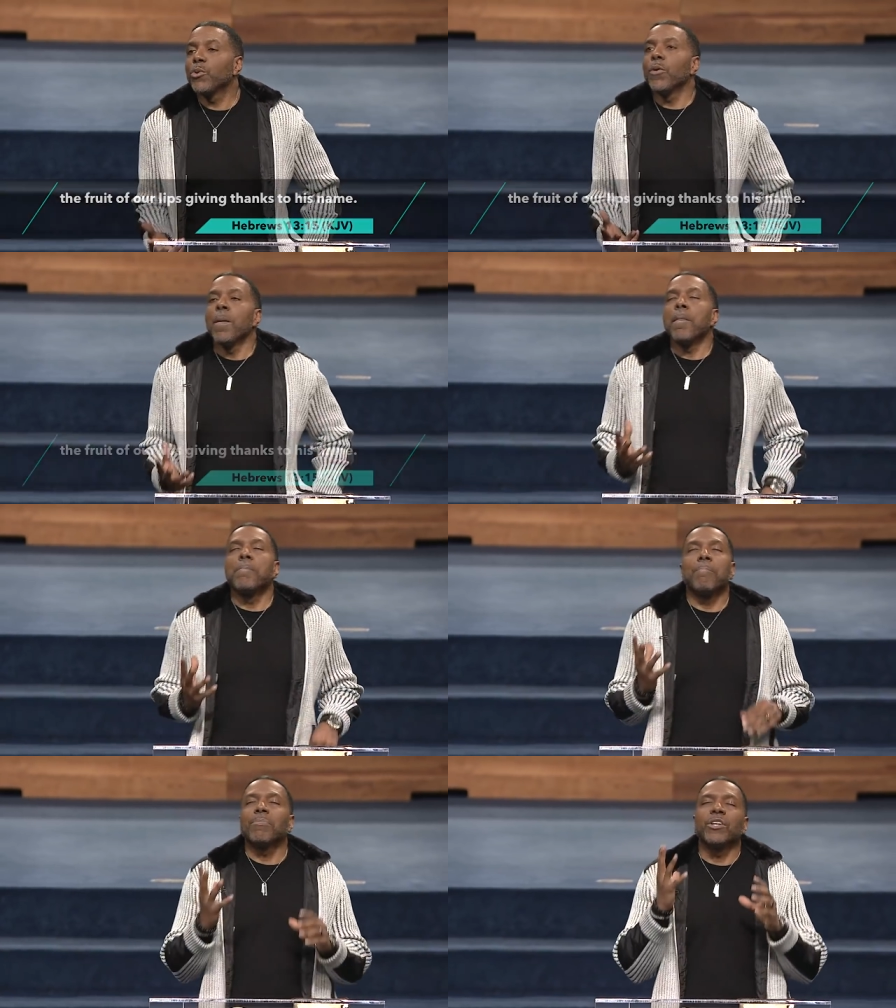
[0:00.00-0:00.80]
you,
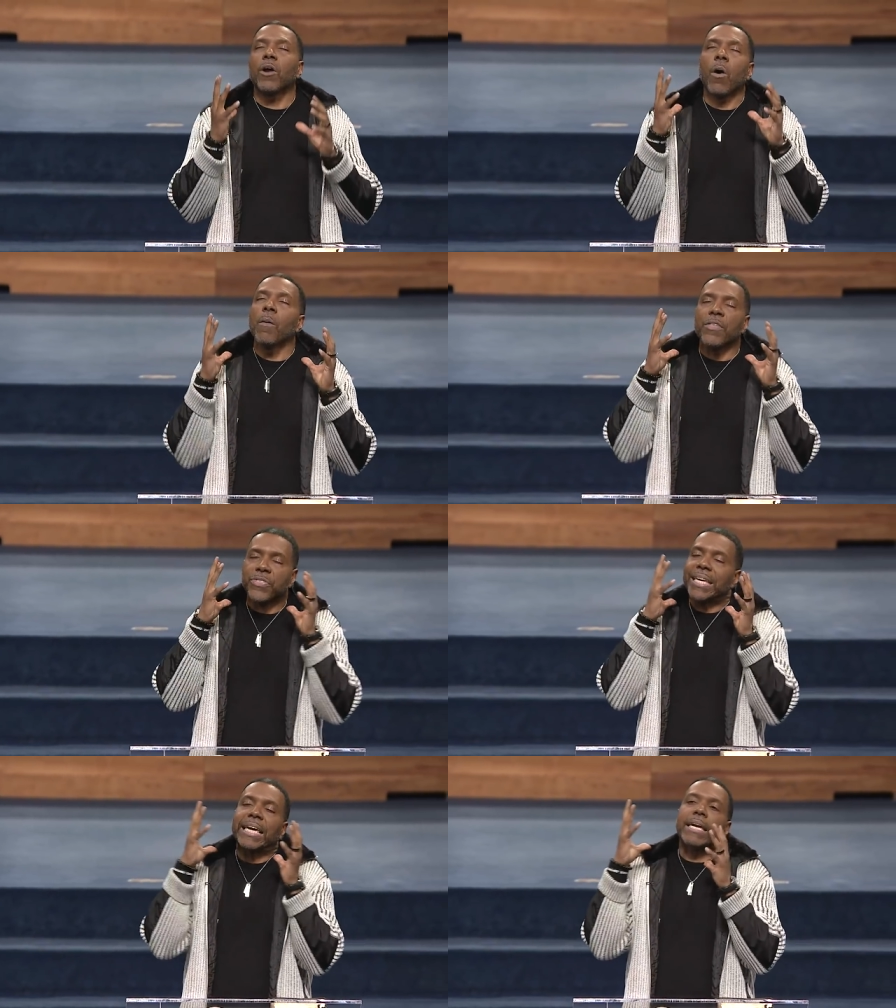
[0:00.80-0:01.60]
you know,
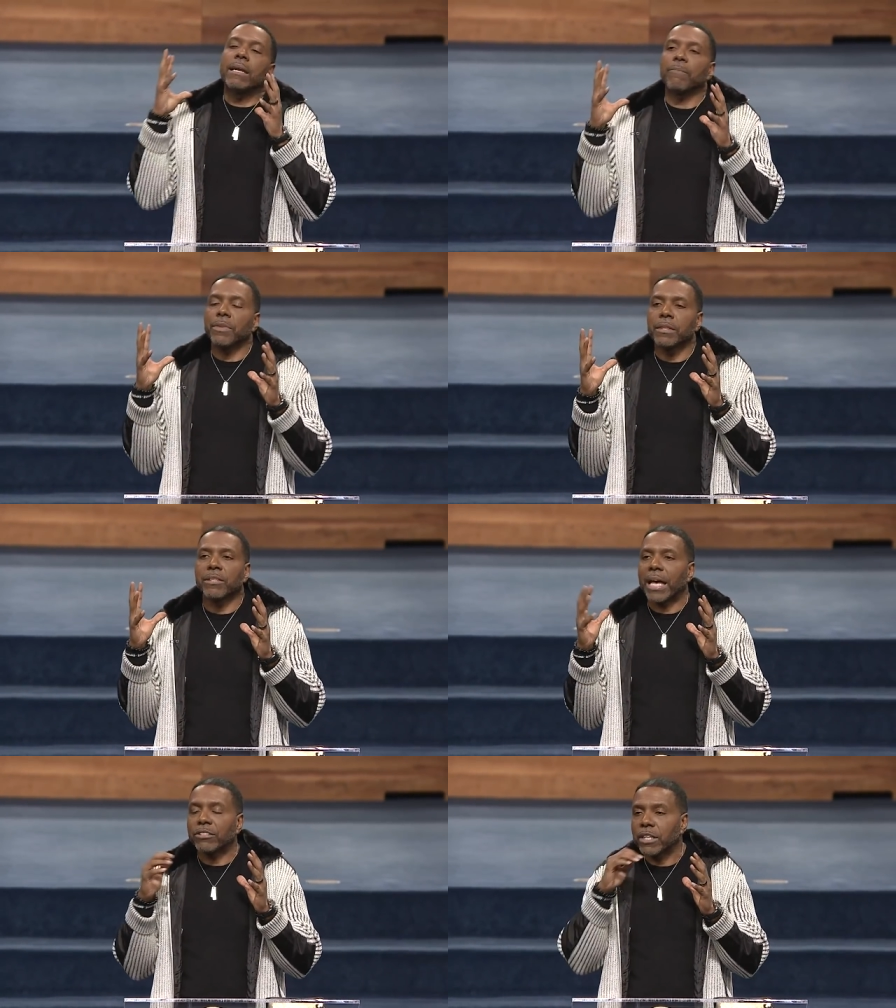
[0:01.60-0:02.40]
thinking the, the
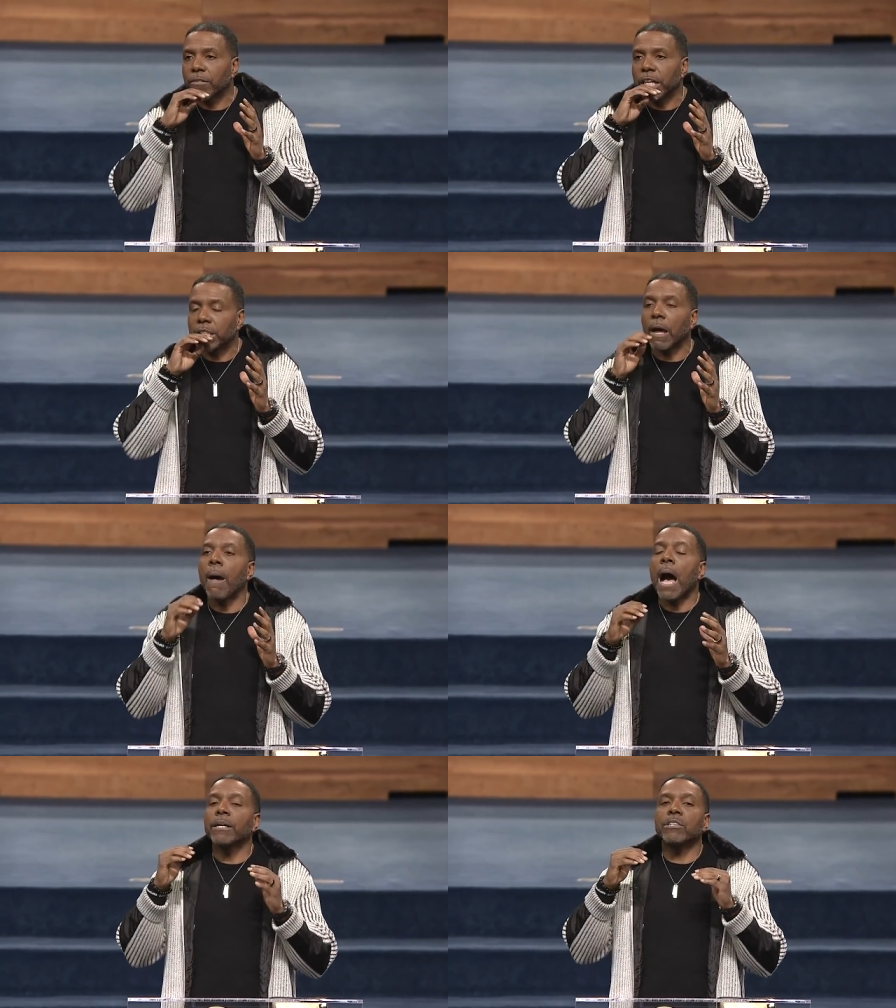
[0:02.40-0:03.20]
Thanksgiving. He
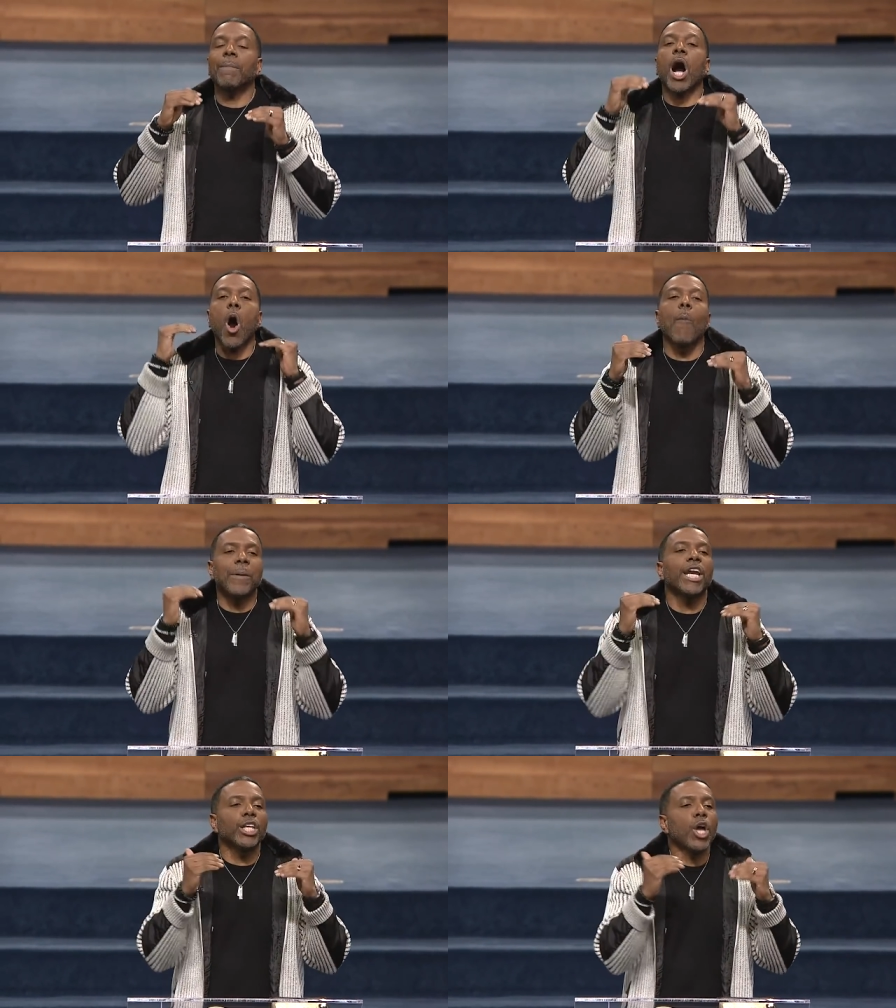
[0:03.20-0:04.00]
he's talking about
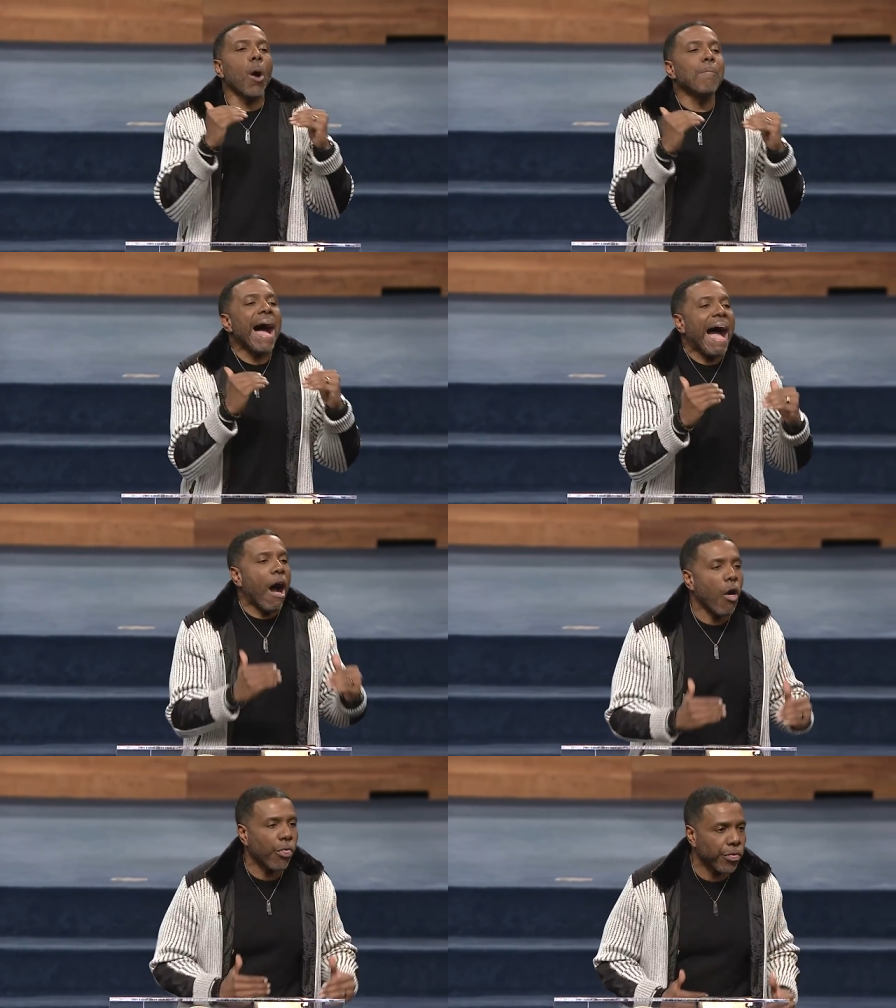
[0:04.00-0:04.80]
opening your
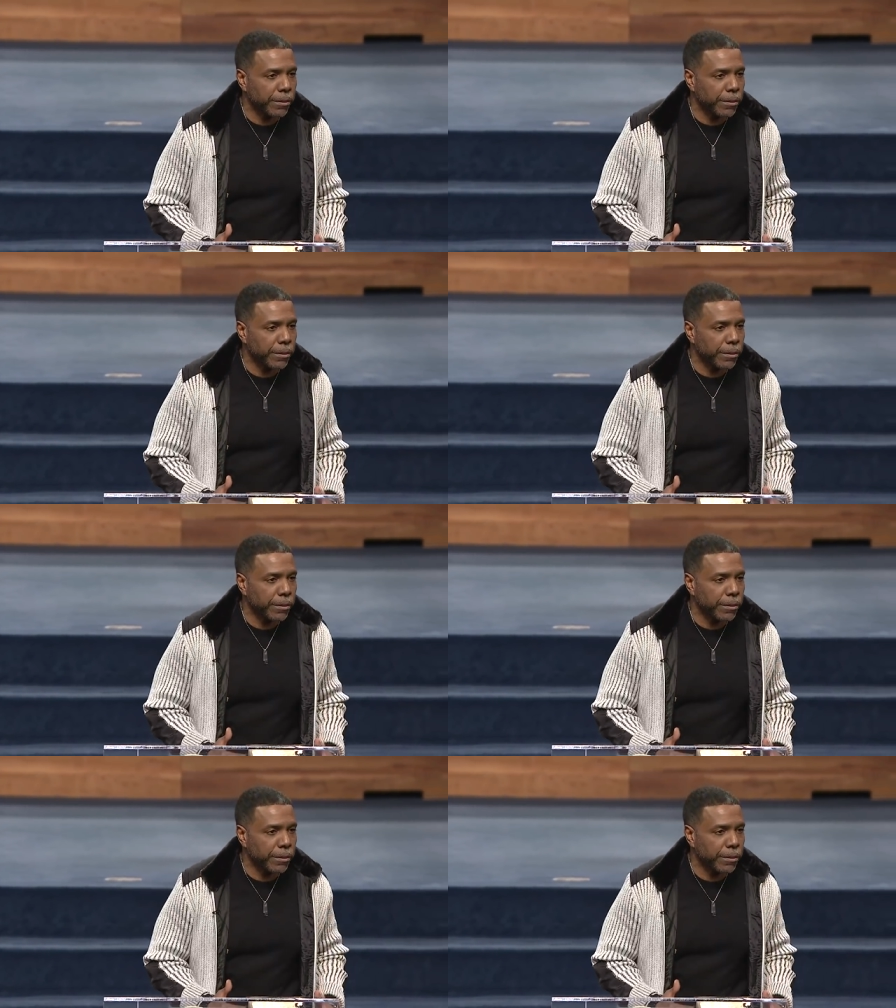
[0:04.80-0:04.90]
mouth